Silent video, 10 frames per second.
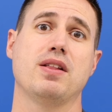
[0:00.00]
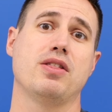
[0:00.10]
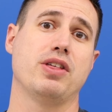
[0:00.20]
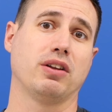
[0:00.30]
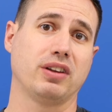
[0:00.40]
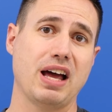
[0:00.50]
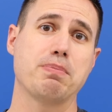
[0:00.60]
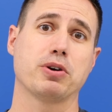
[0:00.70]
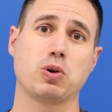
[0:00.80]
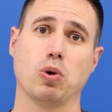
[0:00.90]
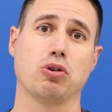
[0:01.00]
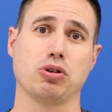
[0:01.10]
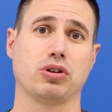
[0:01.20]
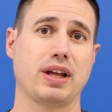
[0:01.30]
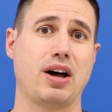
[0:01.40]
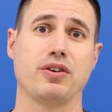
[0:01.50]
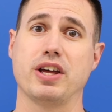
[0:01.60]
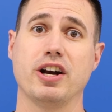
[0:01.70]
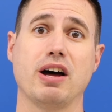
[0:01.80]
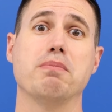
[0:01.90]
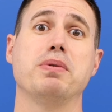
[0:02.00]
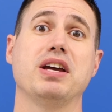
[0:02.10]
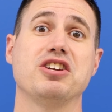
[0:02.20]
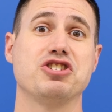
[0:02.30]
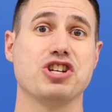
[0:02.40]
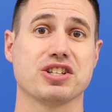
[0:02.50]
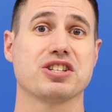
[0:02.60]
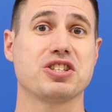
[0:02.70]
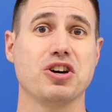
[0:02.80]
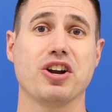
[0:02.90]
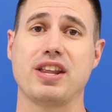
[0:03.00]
the leopard coral Glow clown ended up being just as good.